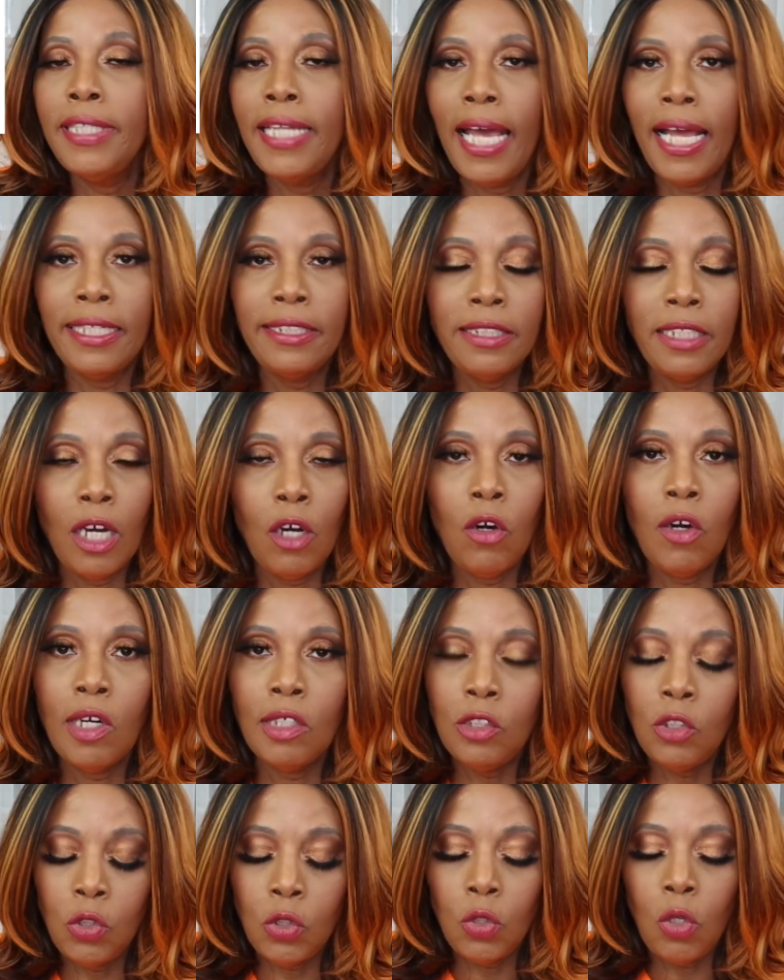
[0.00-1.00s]
And I know
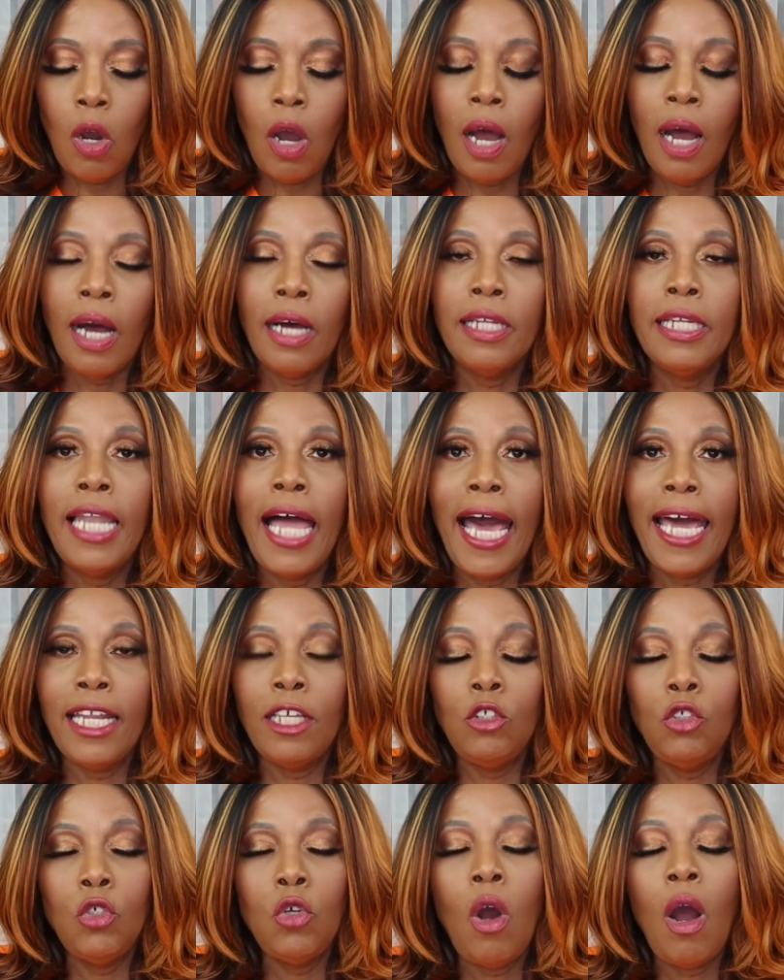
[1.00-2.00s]
a lot
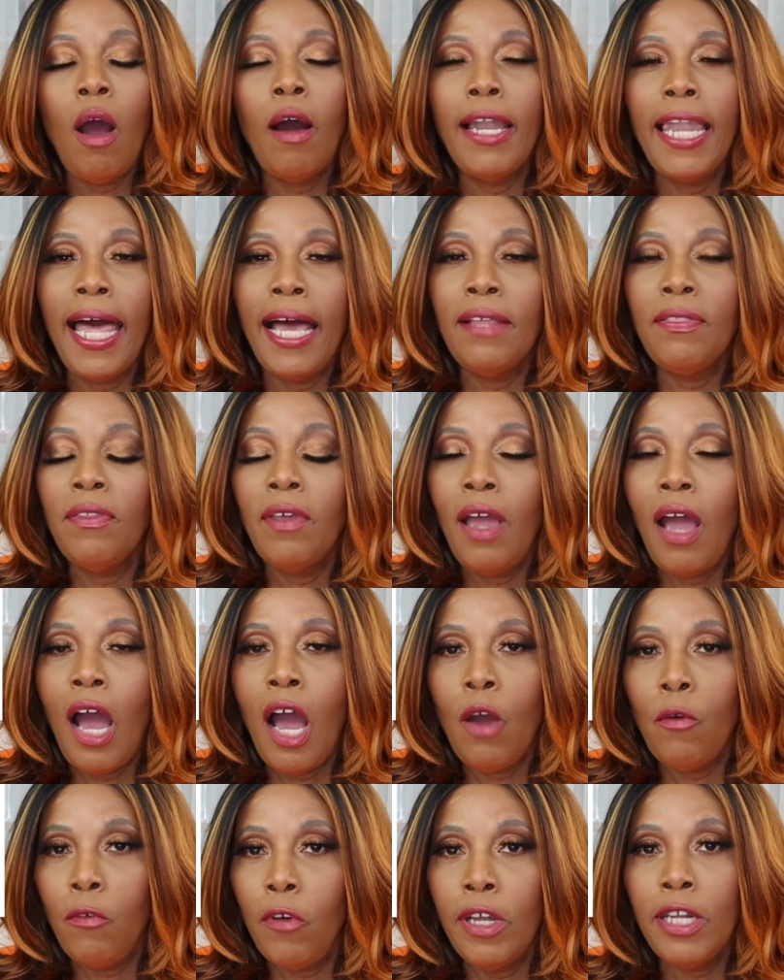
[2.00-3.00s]
of you all out there
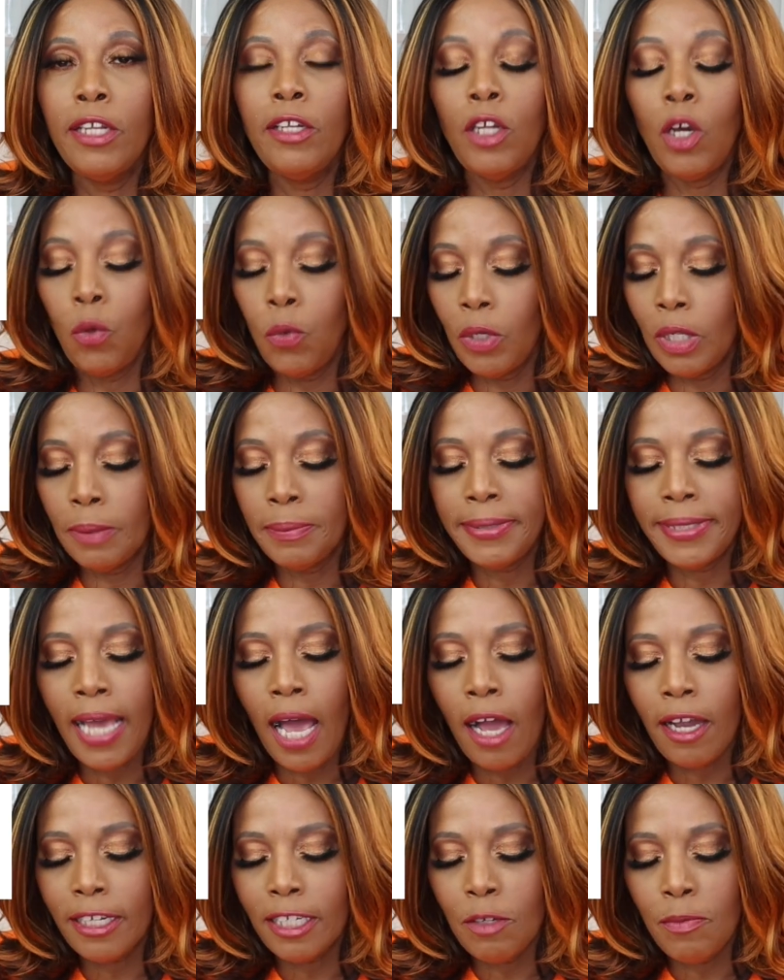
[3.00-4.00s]
already know what I'm
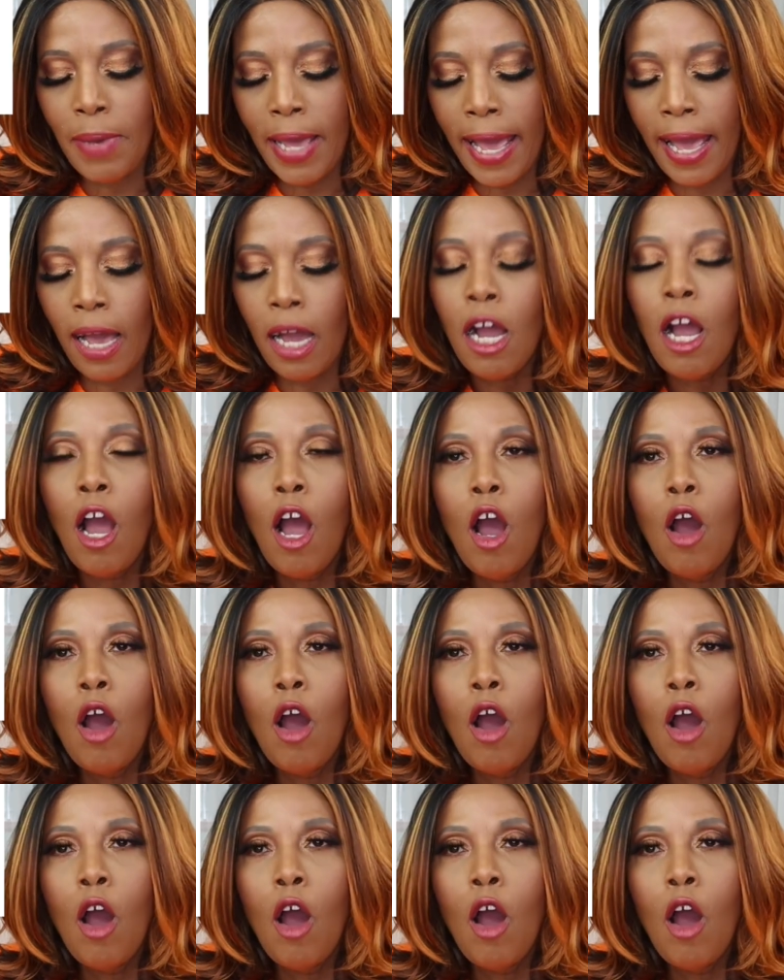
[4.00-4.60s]
talking about,